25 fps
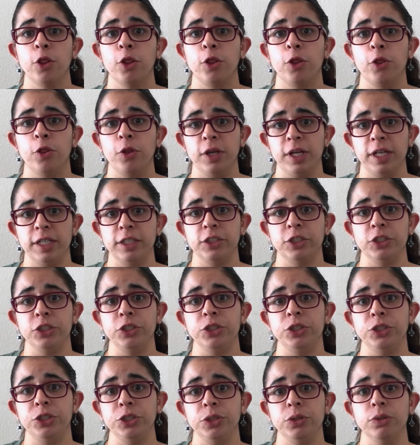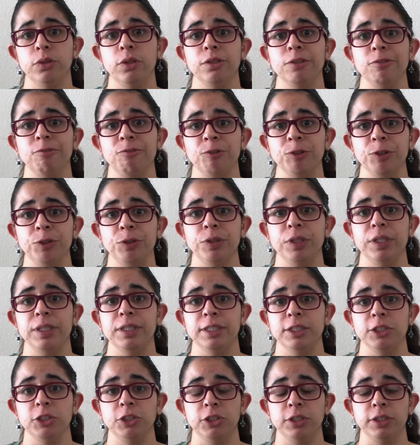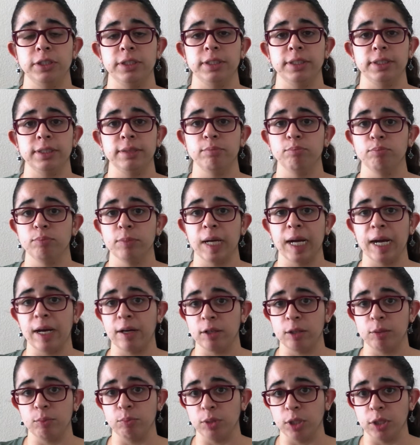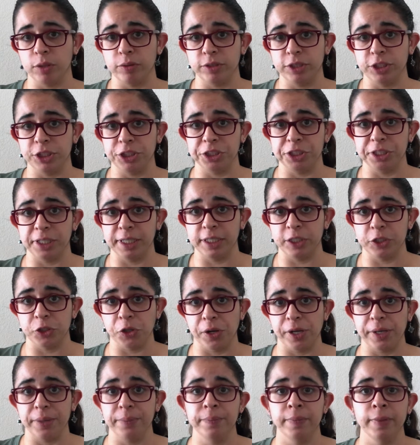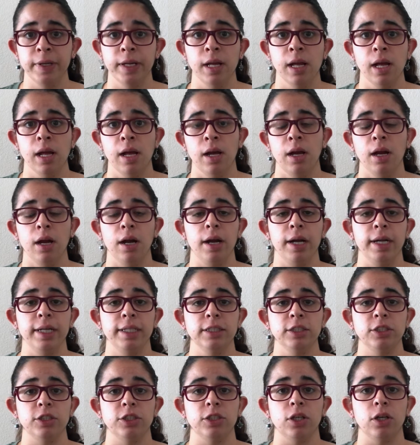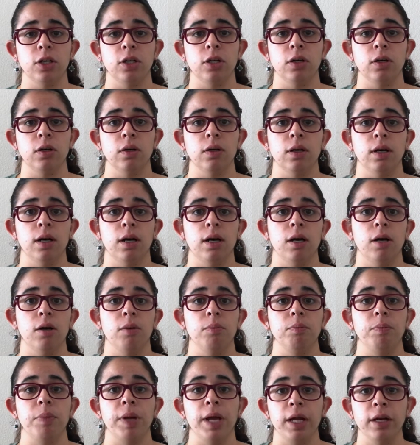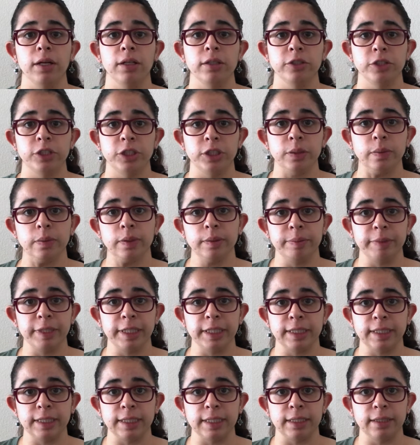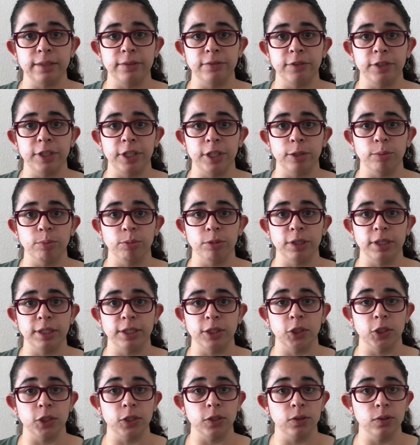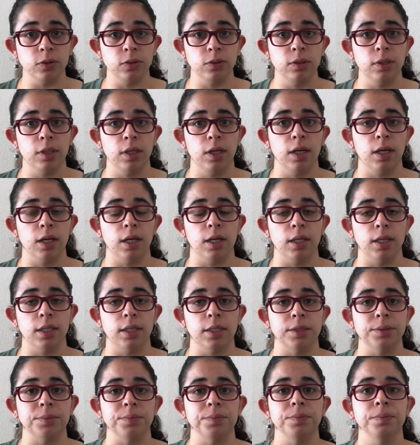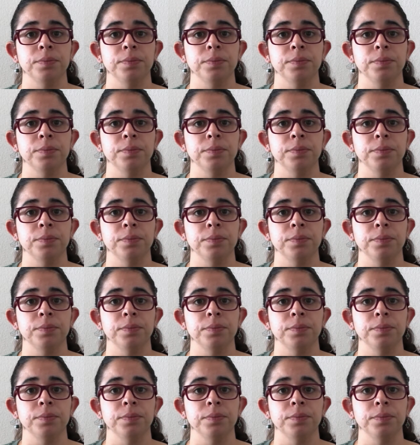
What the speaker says: thing to do on the flute, and that's just how to blow into your head joint. Alright, so parents, you will be seeing a video pretty soon. I